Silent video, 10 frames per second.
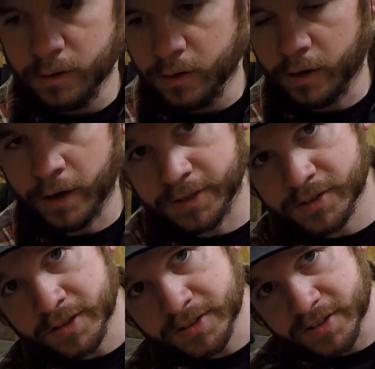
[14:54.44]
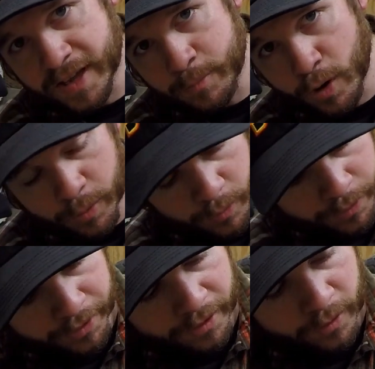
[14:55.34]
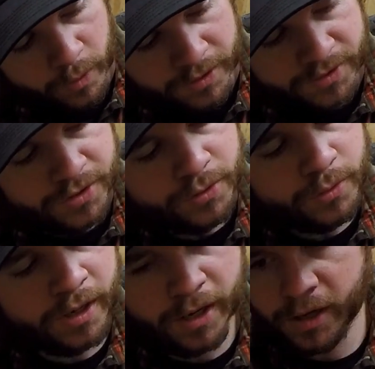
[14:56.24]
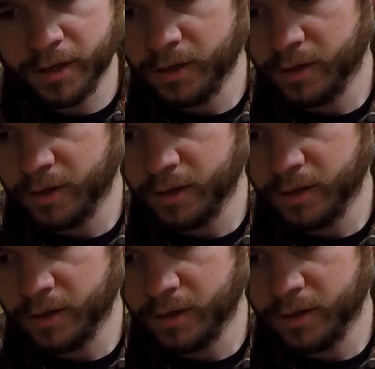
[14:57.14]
Alright, so this is that moment where you're going to want to